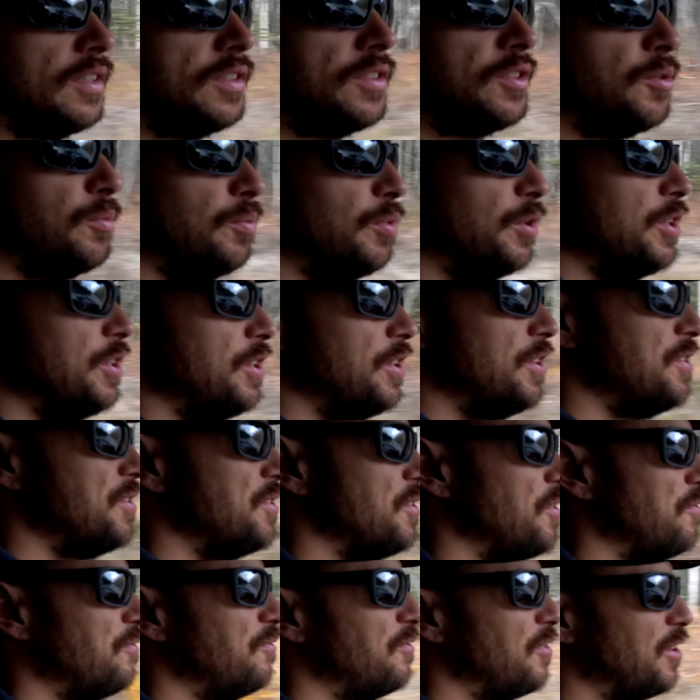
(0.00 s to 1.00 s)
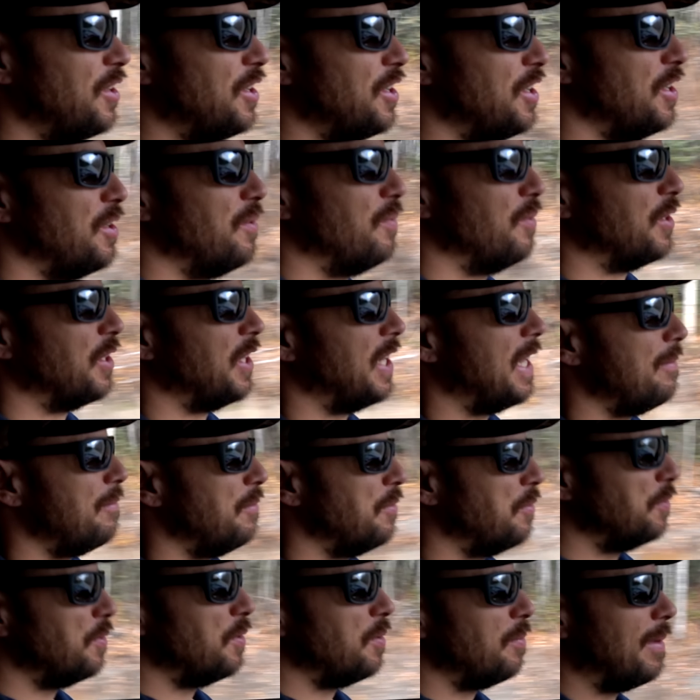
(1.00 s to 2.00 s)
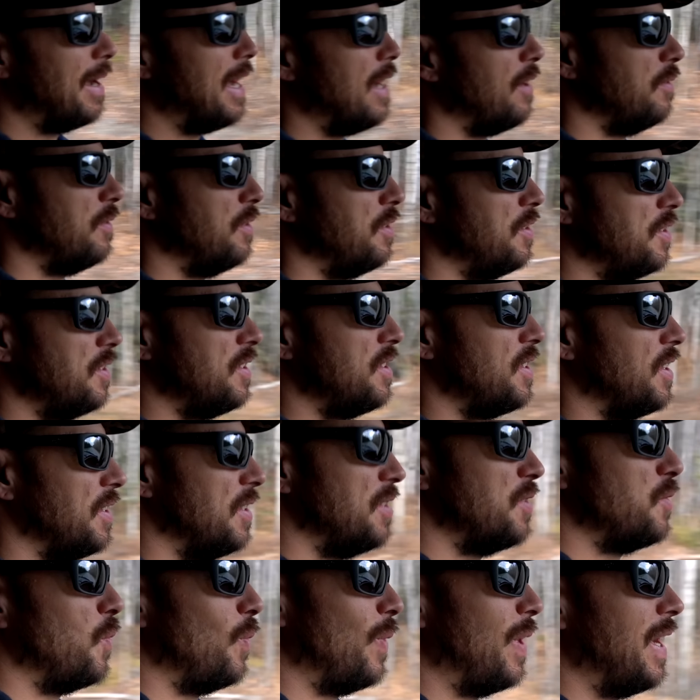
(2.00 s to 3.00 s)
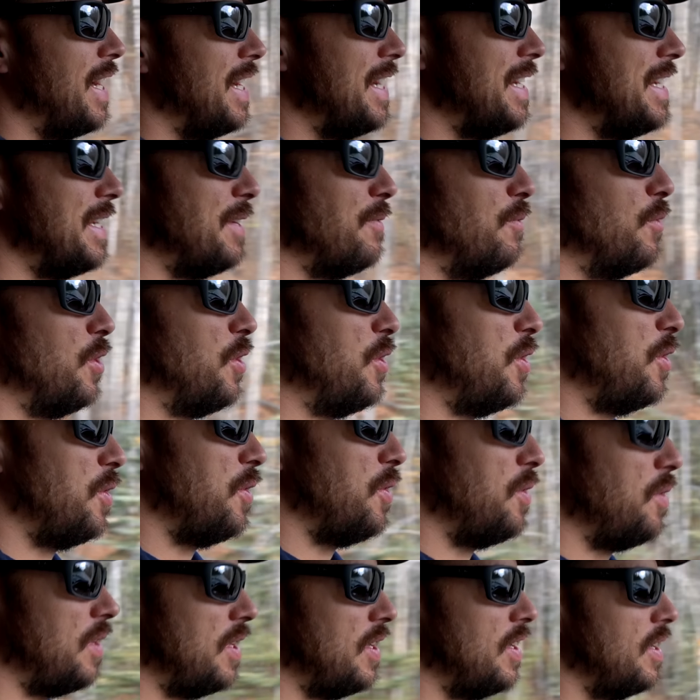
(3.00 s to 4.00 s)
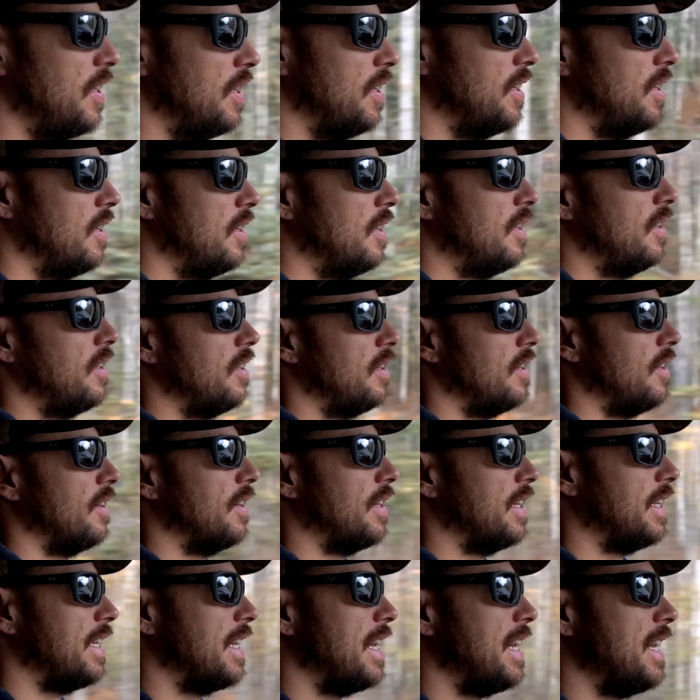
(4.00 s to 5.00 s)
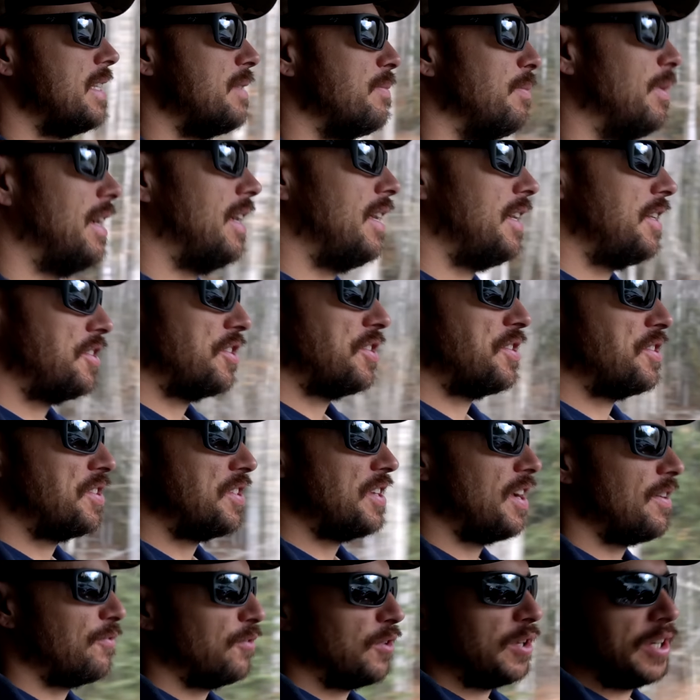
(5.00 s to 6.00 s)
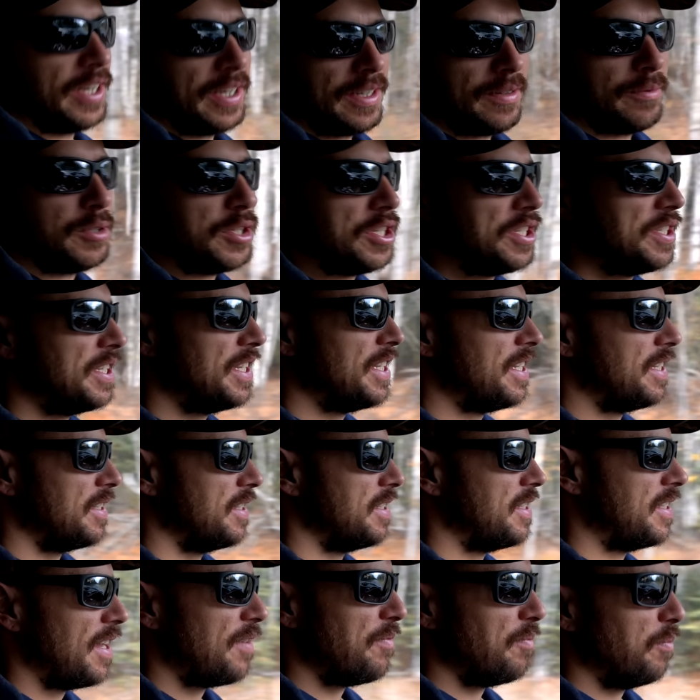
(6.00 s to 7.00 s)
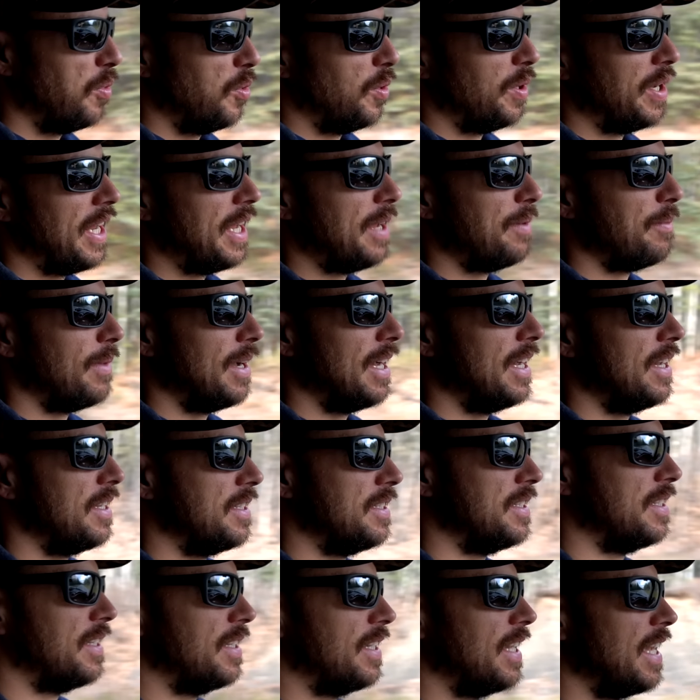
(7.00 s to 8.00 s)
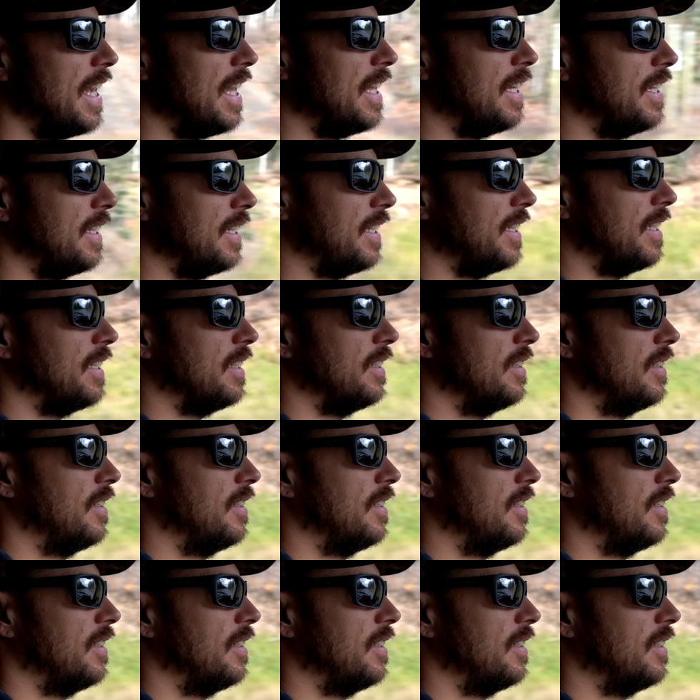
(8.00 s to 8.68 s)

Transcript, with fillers: Doing pretty good so far. We're climbing through the mountains on this windy road gas mileage is suffering. We just hit 7.8 miles to the gallon.